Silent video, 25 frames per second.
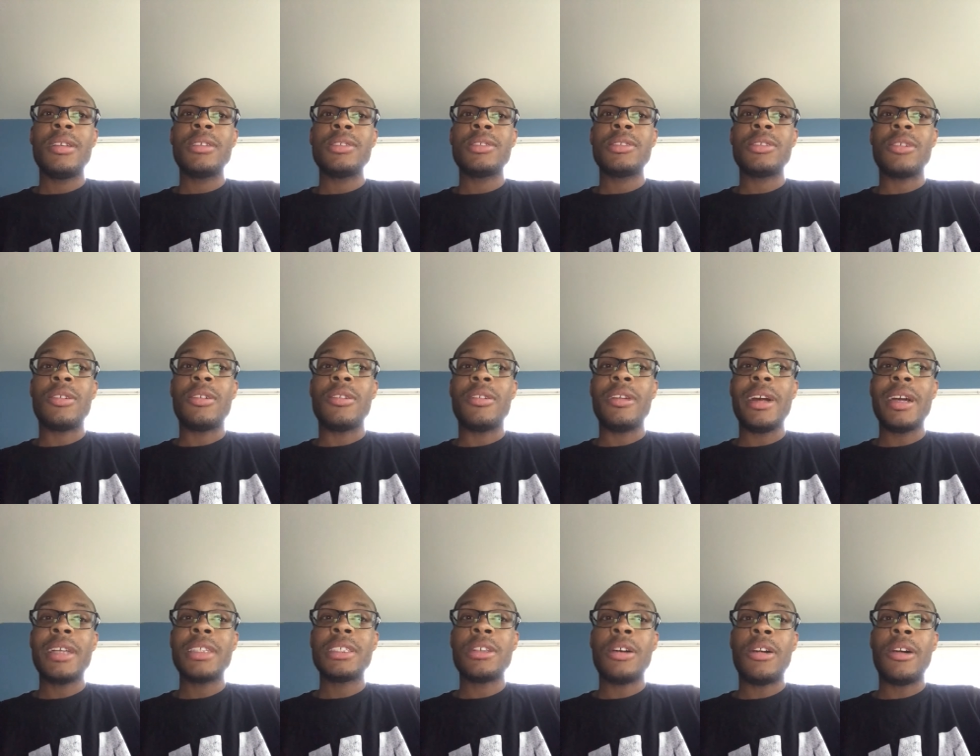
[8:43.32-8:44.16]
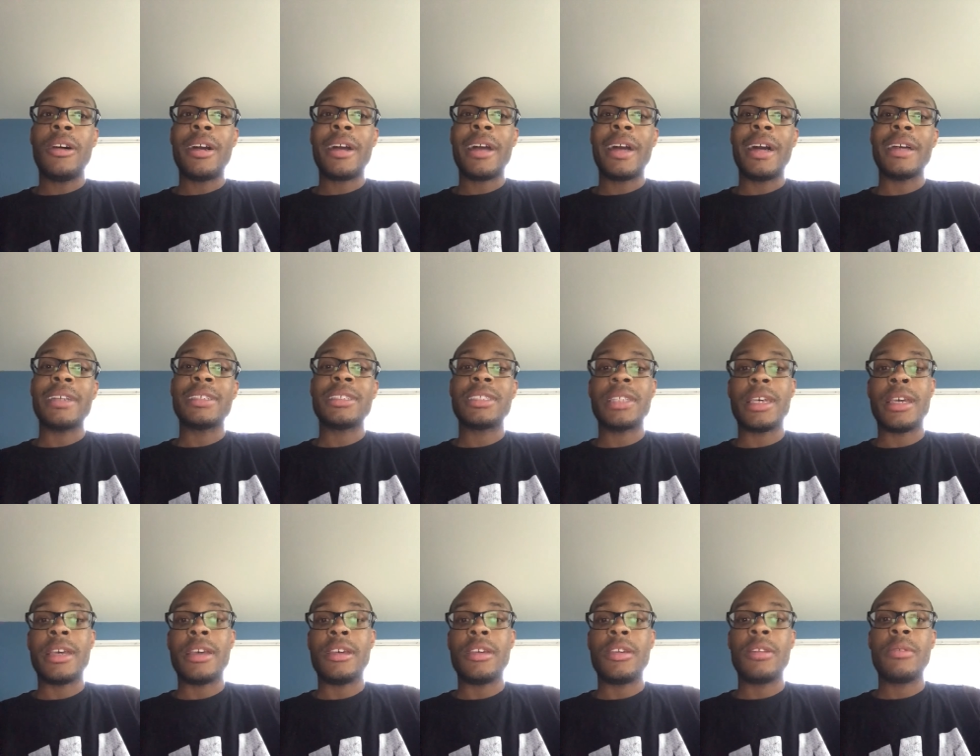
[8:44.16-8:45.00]
So that's all I gotta
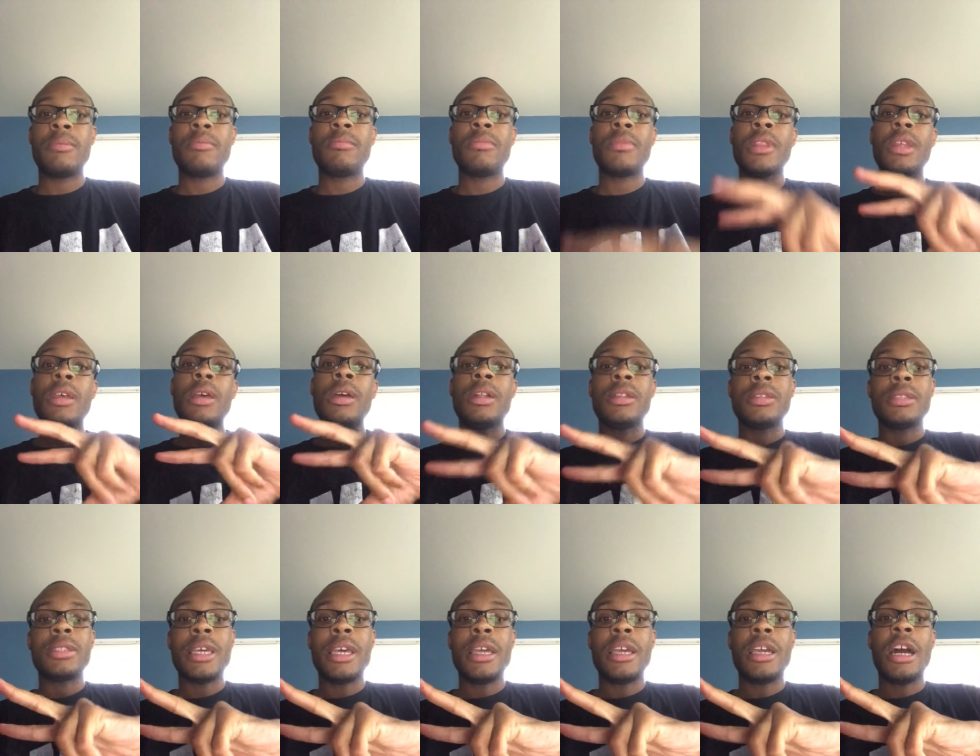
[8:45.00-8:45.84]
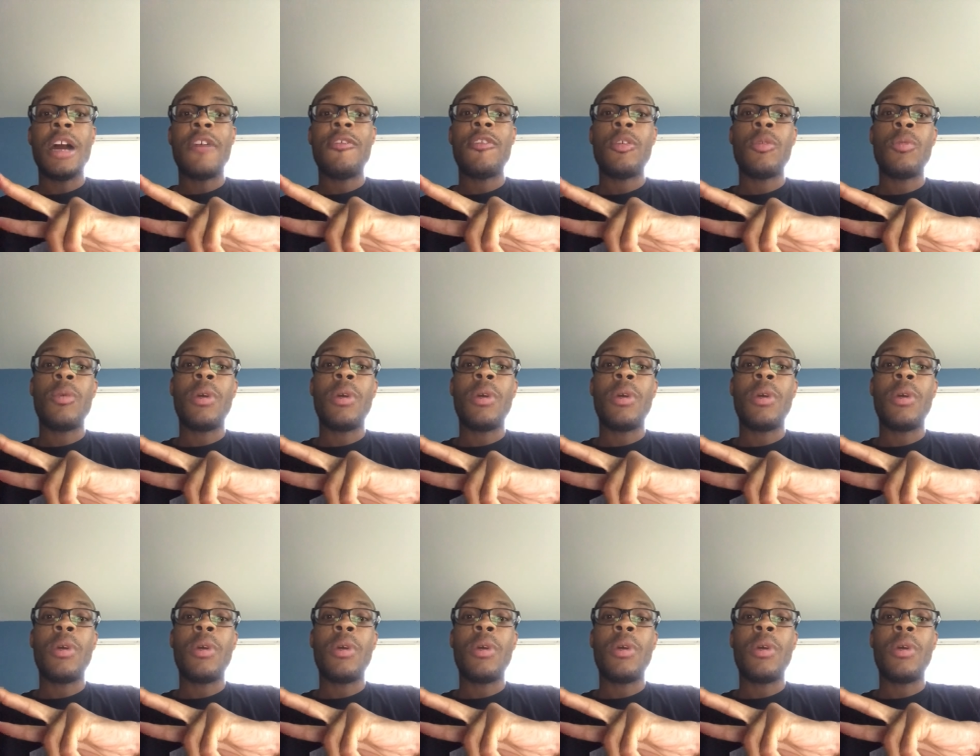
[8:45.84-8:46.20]
say. Thank God for